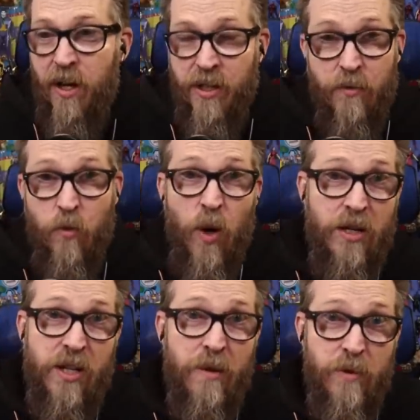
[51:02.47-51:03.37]
I'll never
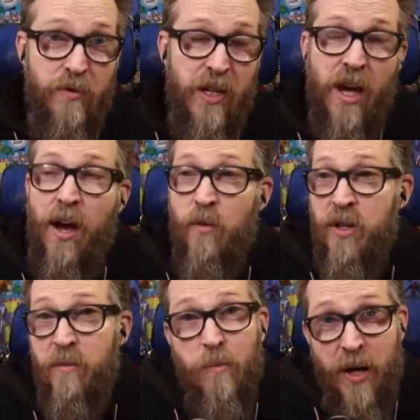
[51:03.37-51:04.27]
watch that movie. I
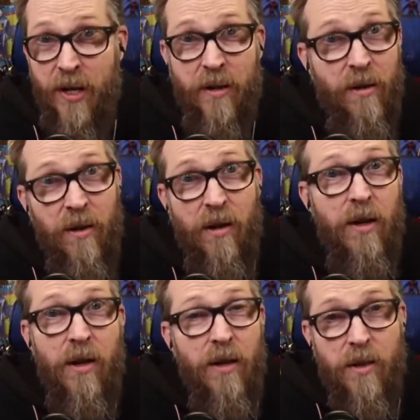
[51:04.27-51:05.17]
won't even break
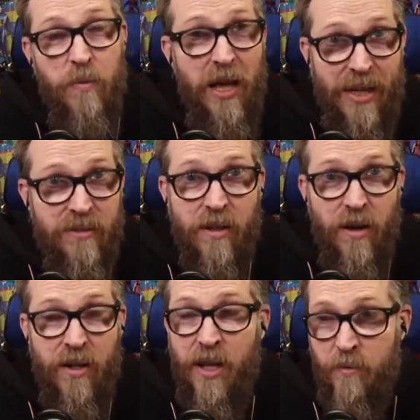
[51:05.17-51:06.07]
the plastic
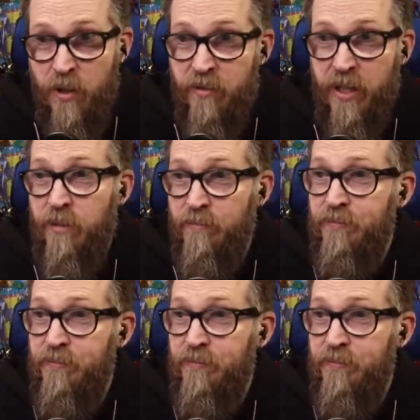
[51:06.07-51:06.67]
on that movie.